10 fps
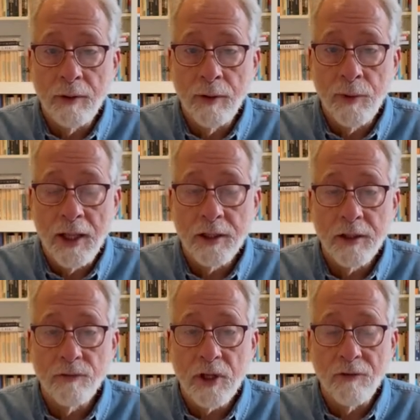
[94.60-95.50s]

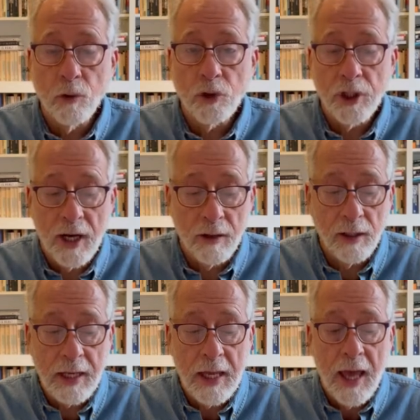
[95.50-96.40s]
relatives
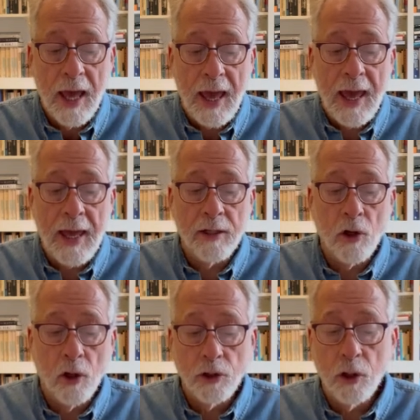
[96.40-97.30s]
evolutionarily and
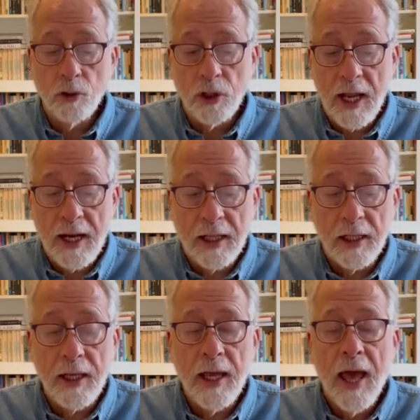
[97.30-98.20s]

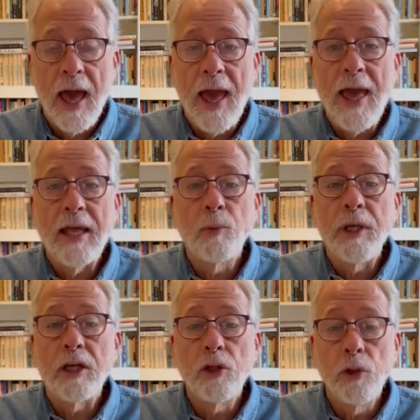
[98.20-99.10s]
ontogenetically, and we
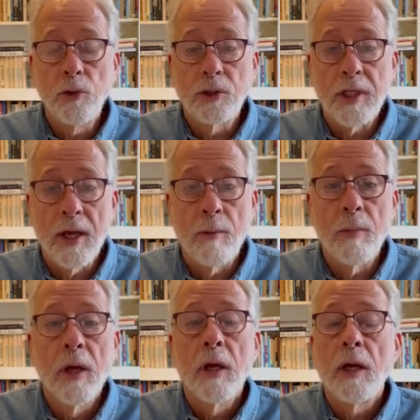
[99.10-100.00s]
can use
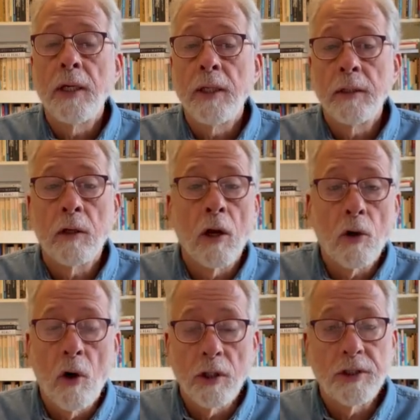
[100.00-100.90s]
them in
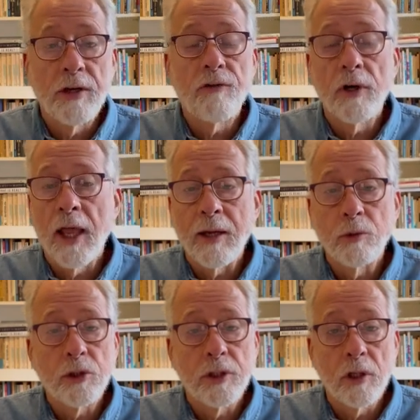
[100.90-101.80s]
across different
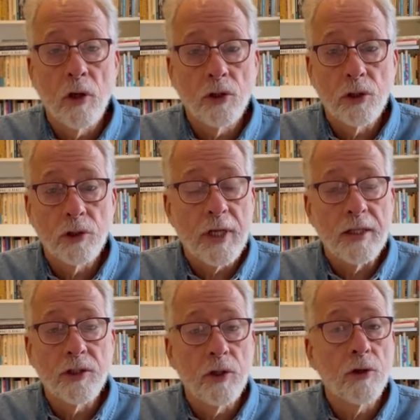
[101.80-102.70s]
languages and cultures
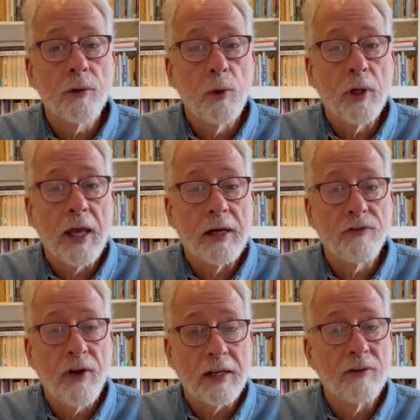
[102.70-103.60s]
and still communicate
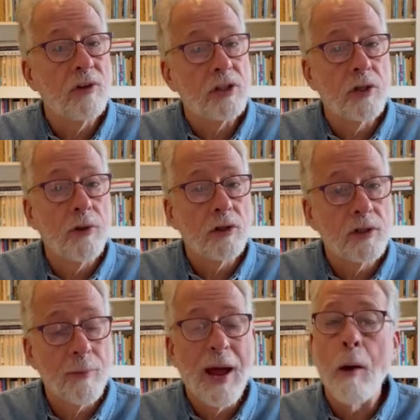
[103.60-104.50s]
effectively. So they're
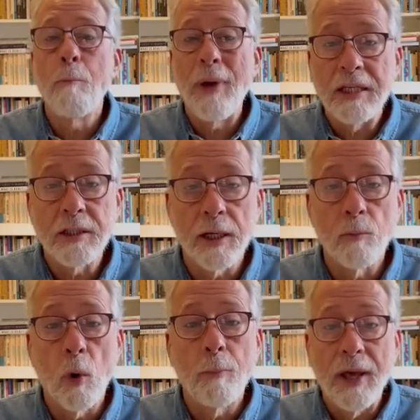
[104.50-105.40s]
somehow basic,
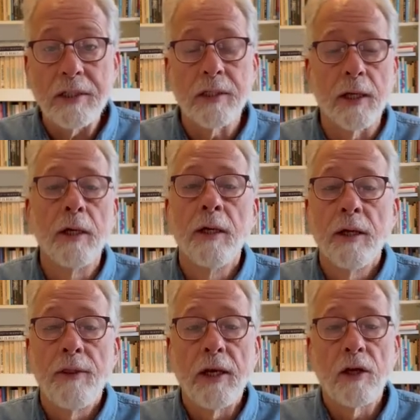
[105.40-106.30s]
more basic
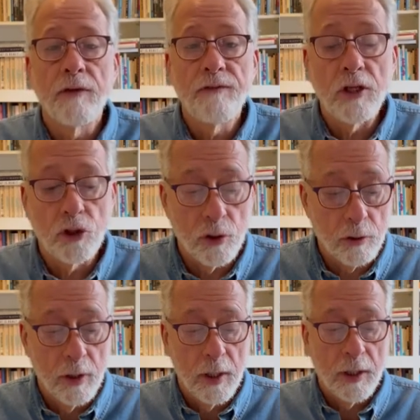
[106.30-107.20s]
than
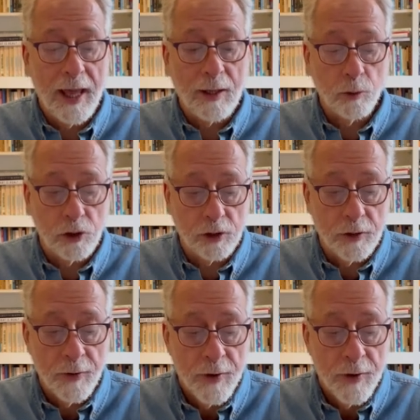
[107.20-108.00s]
conventional languages.